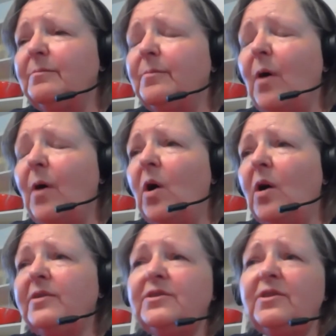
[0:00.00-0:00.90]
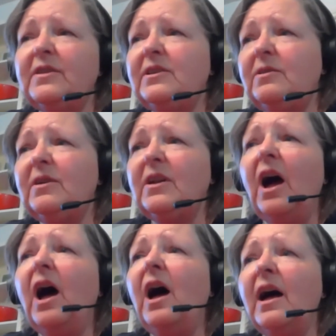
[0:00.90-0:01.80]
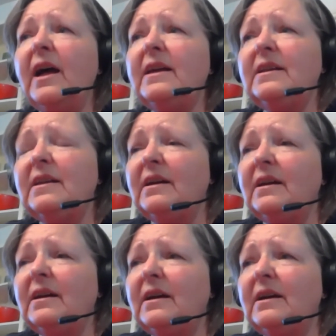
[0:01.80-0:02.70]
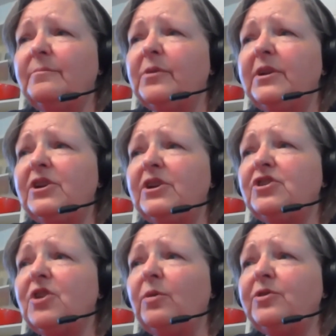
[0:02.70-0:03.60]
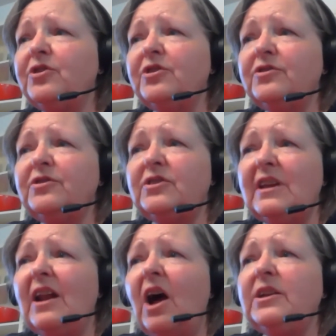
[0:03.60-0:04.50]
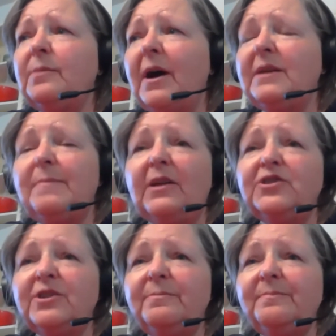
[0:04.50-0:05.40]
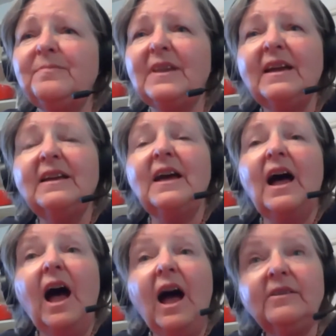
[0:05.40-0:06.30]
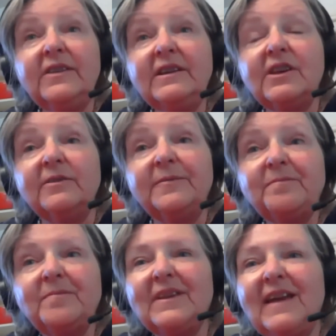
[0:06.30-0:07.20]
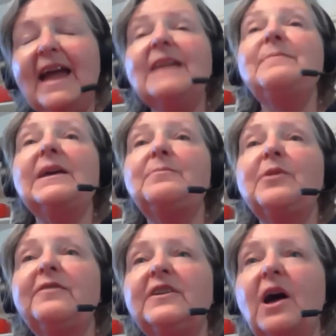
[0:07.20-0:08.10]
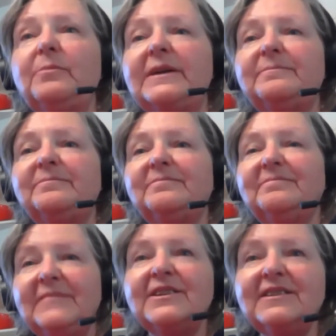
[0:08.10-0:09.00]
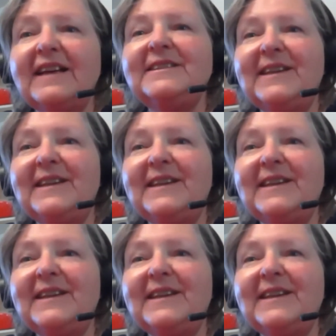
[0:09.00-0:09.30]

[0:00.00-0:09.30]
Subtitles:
barn so that you could hide British soldiers in occupied Belgium? I don't think so. And make a perfect omelet. Yes, that's the other